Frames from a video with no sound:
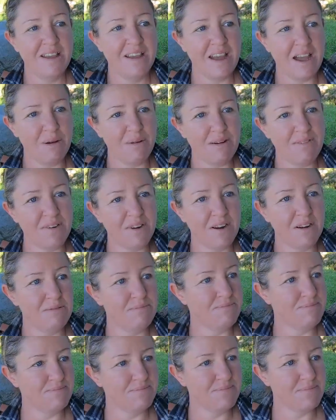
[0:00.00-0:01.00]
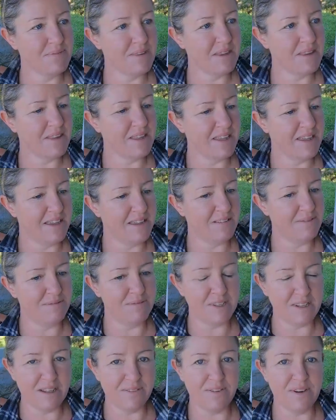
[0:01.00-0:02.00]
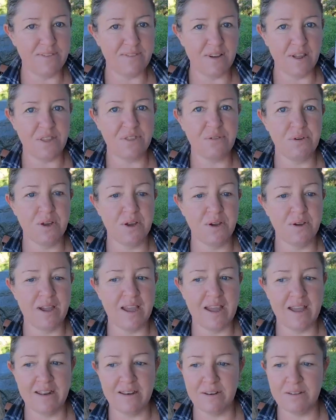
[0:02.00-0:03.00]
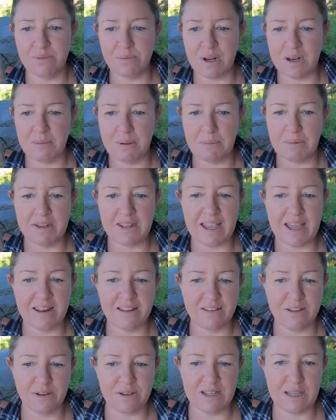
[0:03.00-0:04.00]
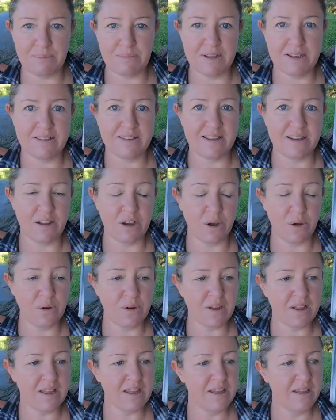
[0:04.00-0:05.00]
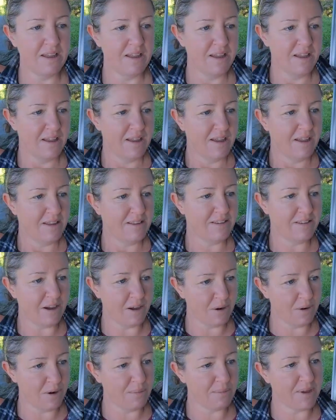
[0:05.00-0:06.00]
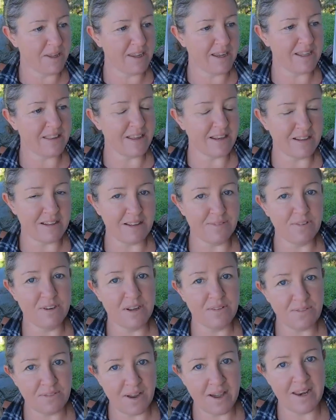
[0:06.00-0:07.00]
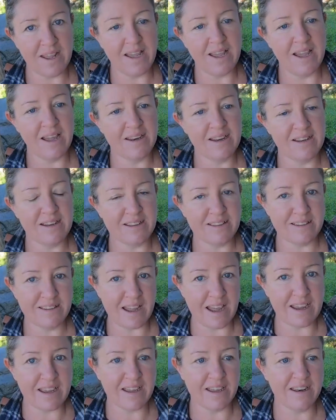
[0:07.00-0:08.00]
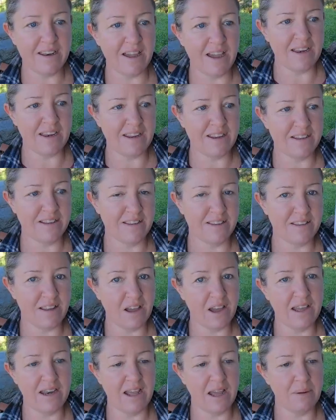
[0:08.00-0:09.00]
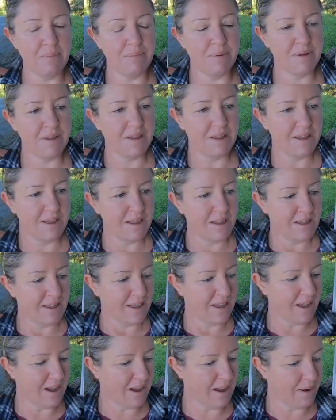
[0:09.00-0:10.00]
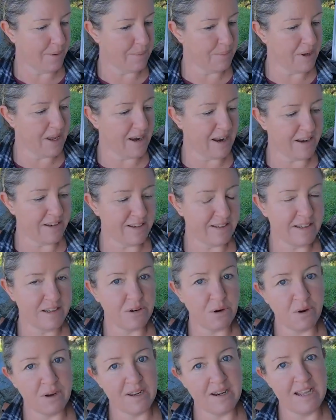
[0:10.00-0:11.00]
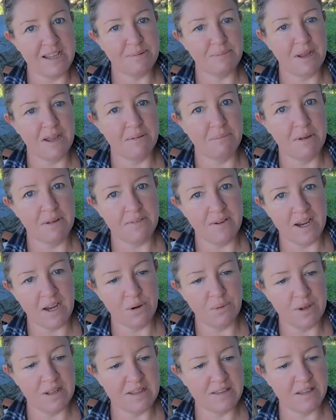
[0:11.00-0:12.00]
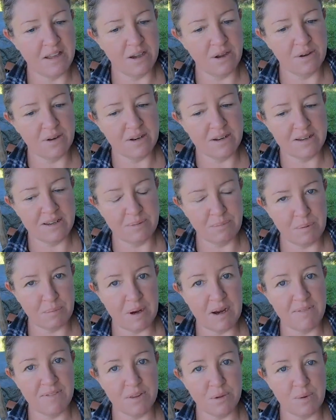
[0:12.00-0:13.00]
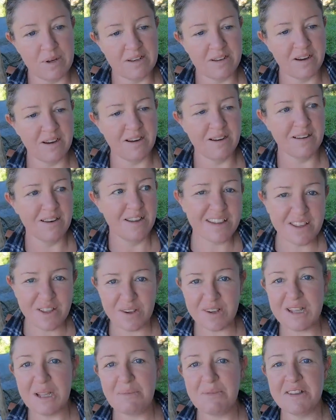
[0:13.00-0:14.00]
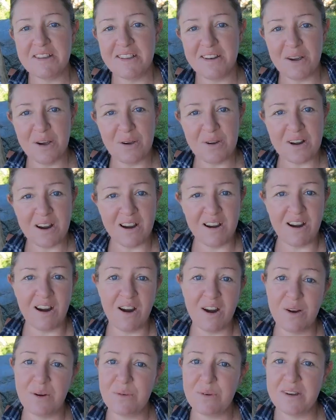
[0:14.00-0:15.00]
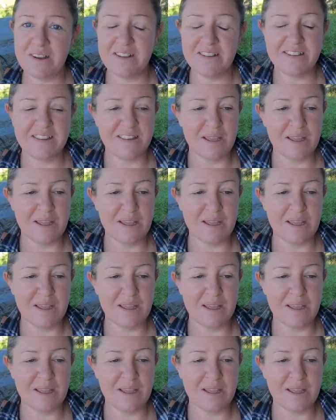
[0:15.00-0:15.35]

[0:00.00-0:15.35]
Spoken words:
However, the delivery fell through, and what I'm able to get is eucalyptus and oak. So I'm gonna get that delivery on Friday. I need to stack it, need to saw it up, and I just need to organize my firewood so to prepare for the winter. Eucalyptus and oak are hardwoods.